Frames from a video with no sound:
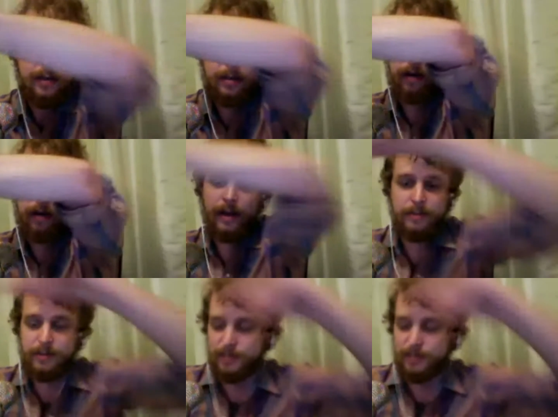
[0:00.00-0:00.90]
Sorry,
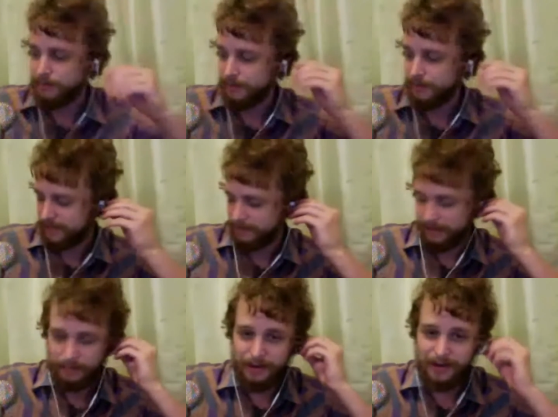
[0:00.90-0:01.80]
I'm trying to plug in my
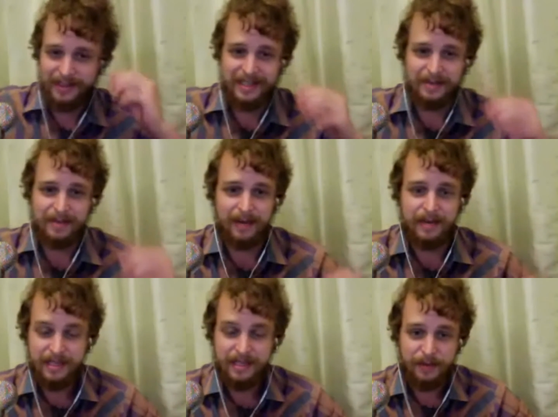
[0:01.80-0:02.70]
computer at the same time. It's
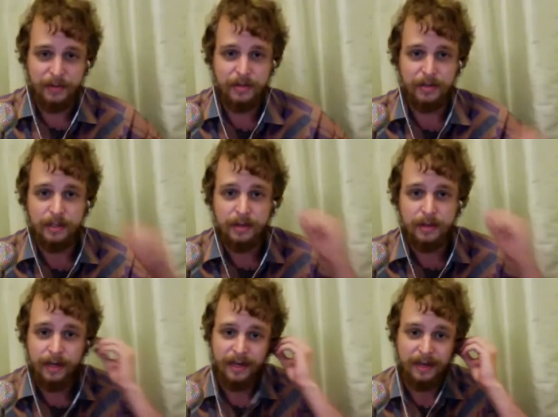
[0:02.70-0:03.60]
just difficult to do
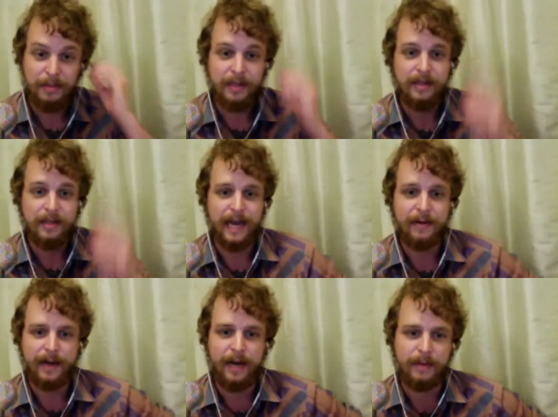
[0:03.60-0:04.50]
it in a completely
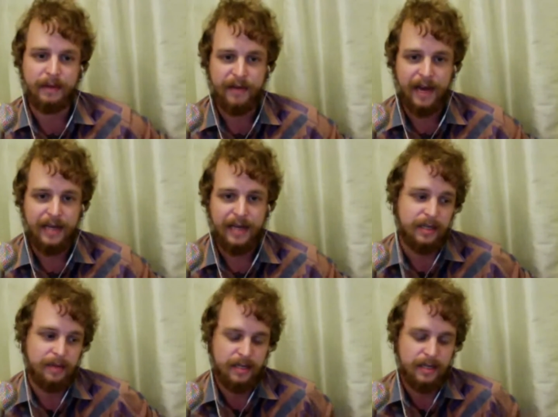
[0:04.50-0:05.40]
counter-economic fashion.
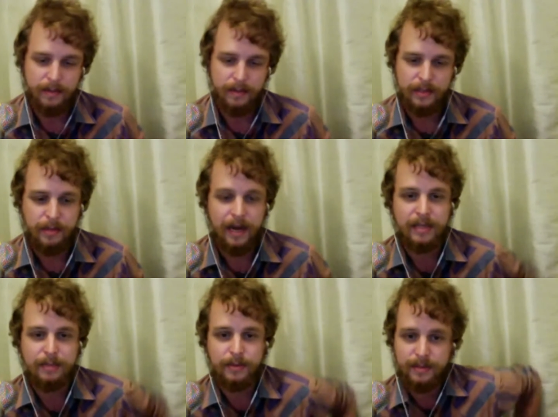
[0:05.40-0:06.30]
It's almost
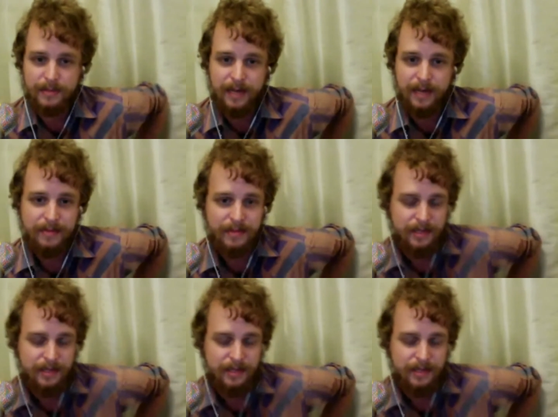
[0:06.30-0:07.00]
impossible sometimes.